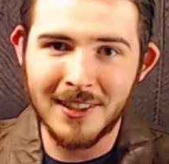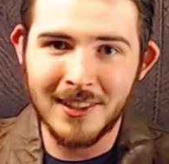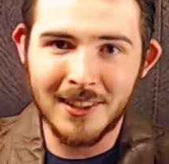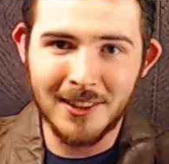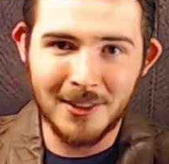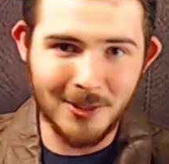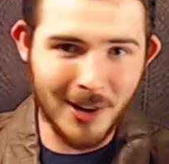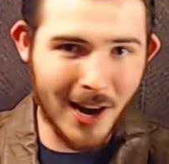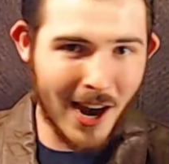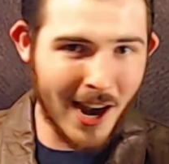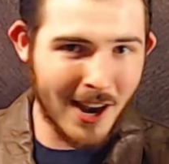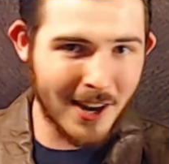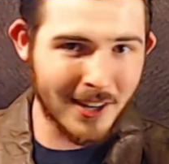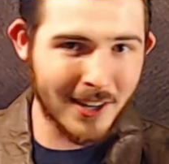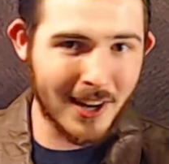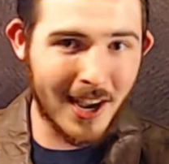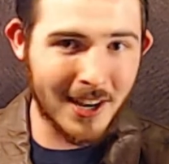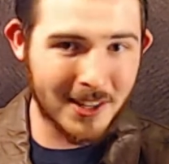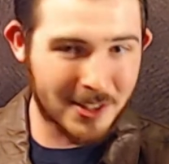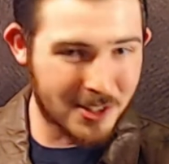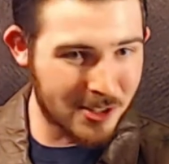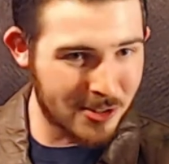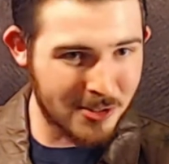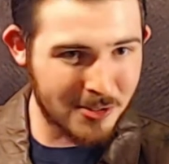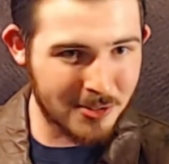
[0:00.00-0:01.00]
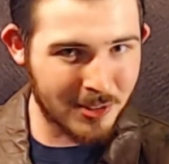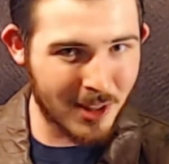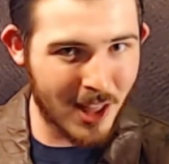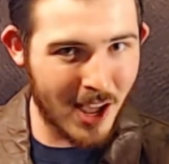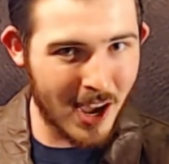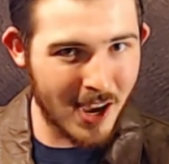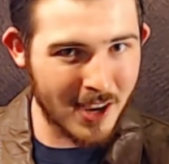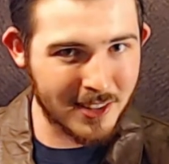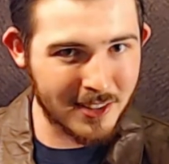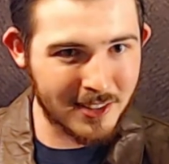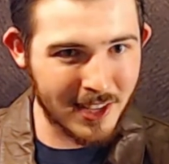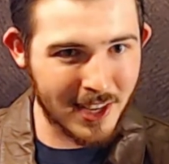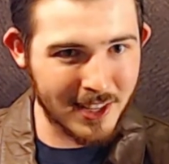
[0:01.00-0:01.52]
granted, I do
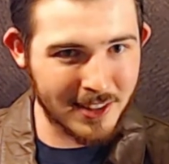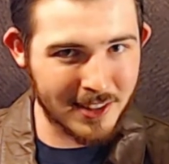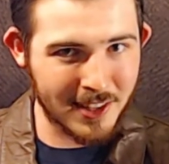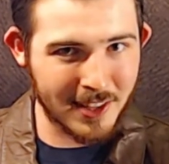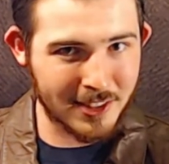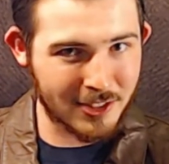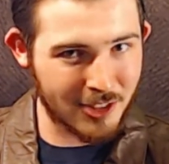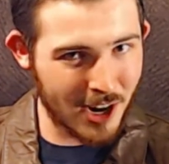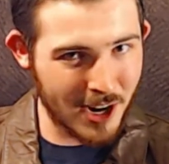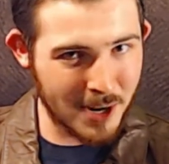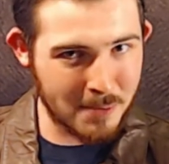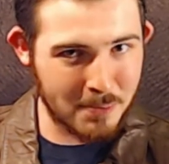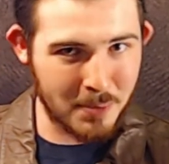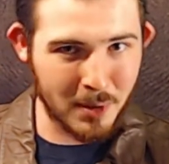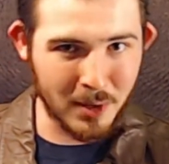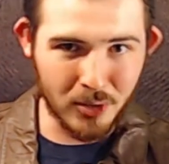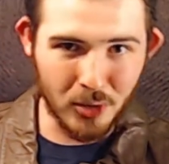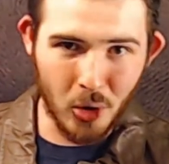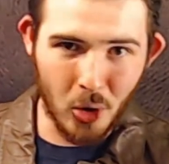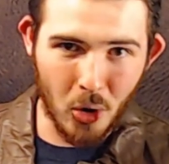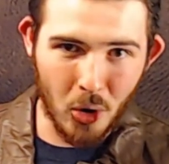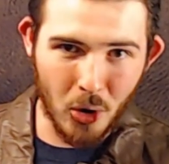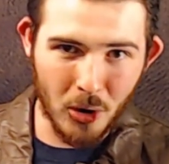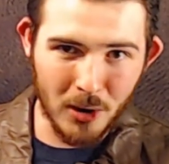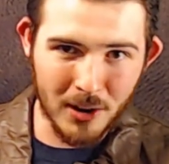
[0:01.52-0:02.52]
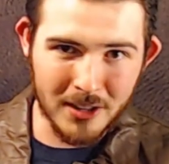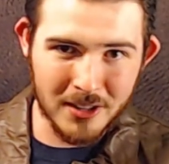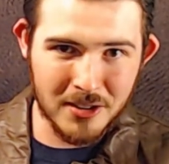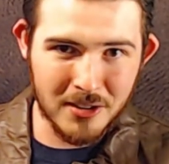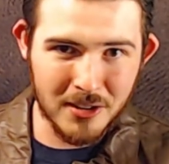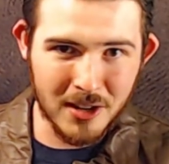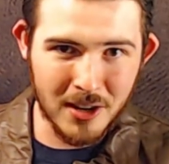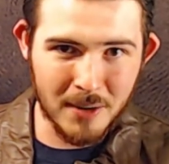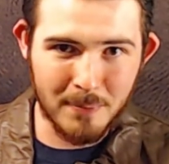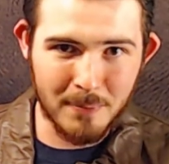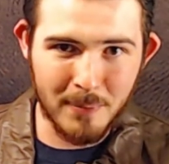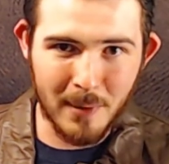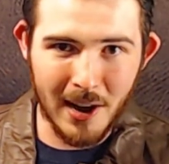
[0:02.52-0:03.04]
like that they try to put lore into
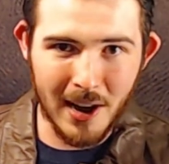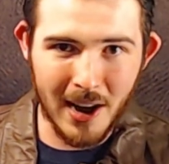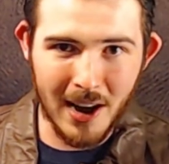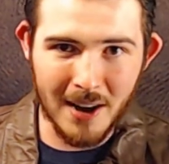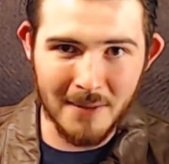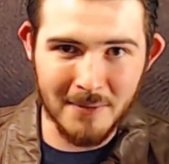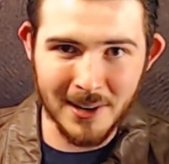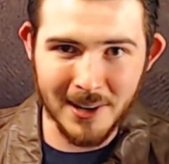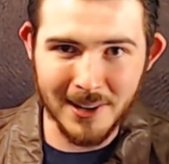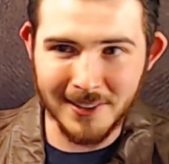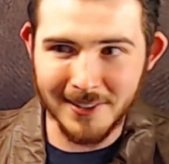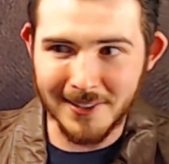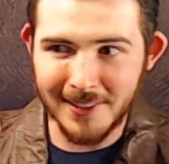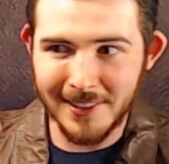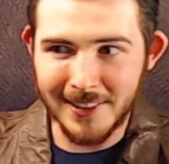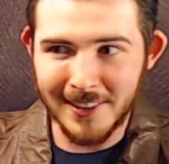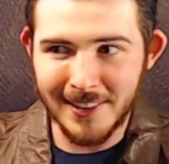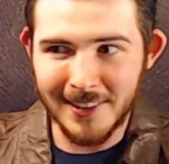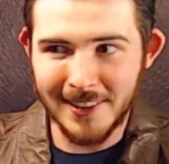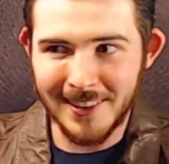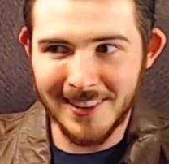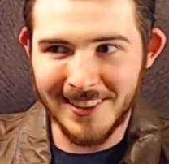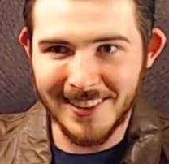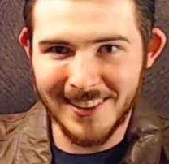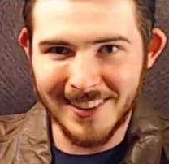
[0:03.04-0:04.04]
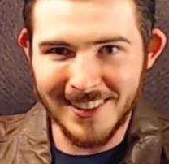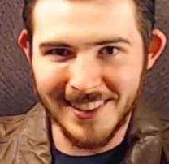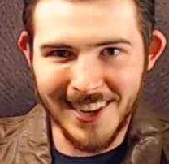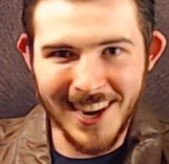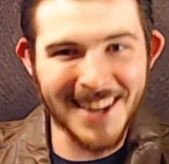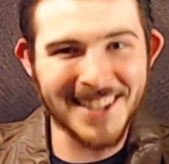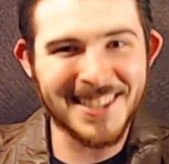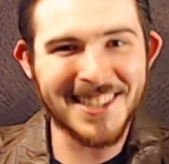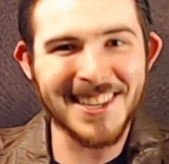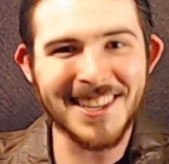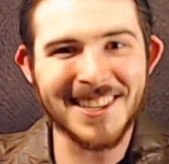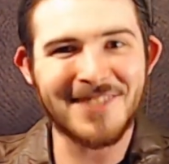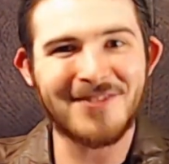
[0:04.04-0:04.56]
it, but I mean,
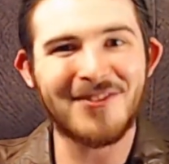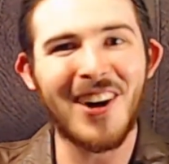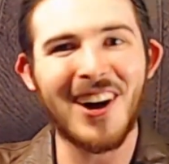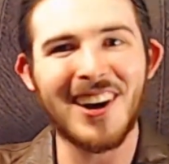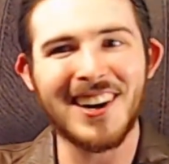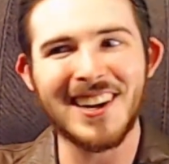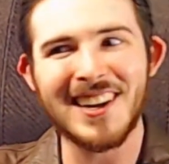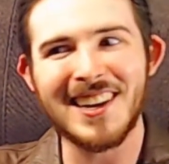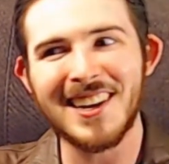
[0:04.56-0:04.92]
it's just funny.